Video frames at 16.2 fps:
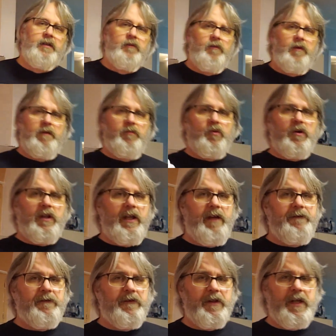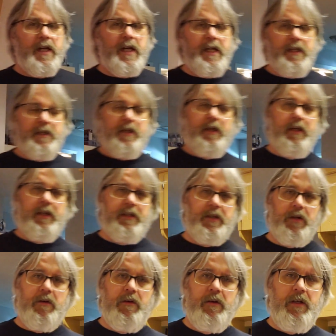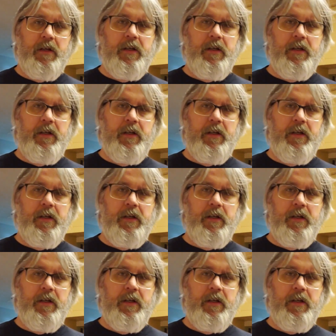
one more left for the night, so,